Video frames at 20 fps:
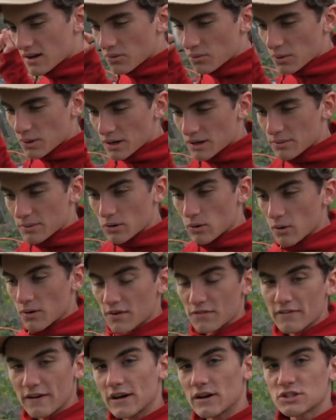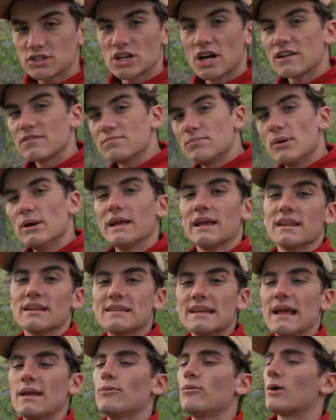We're gonna record the final shot of putting in the
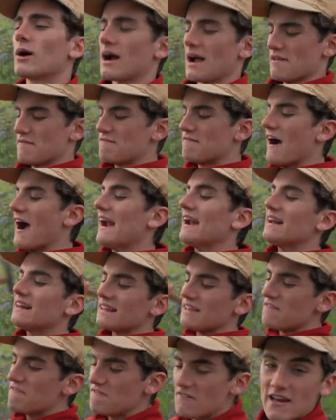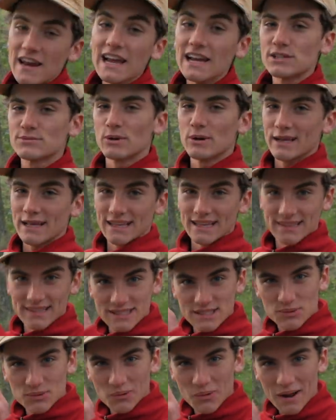tent where I finally finish putting in
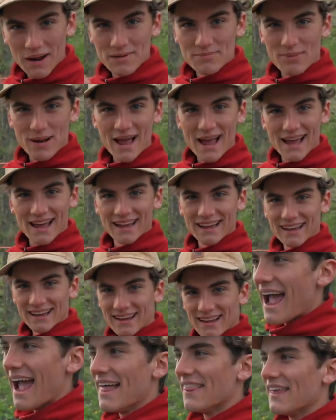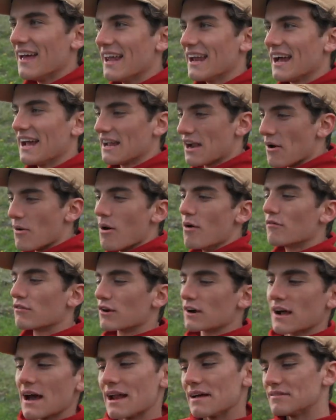this one peg, and then I go over,
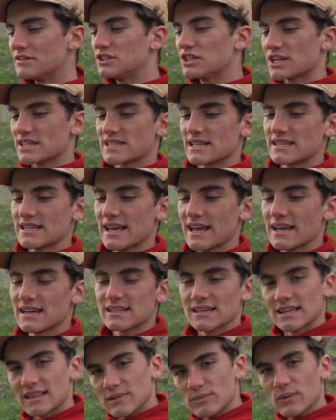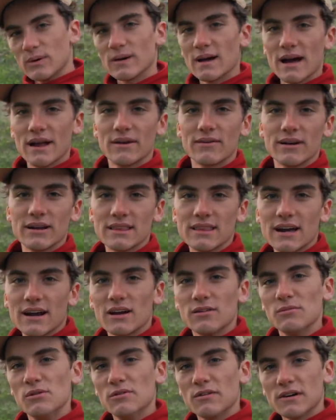kind of adjust the tent, and then we'll cut it right there
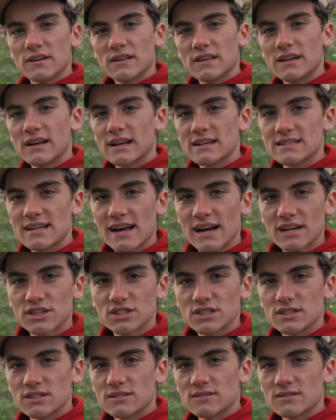and move on to the next action.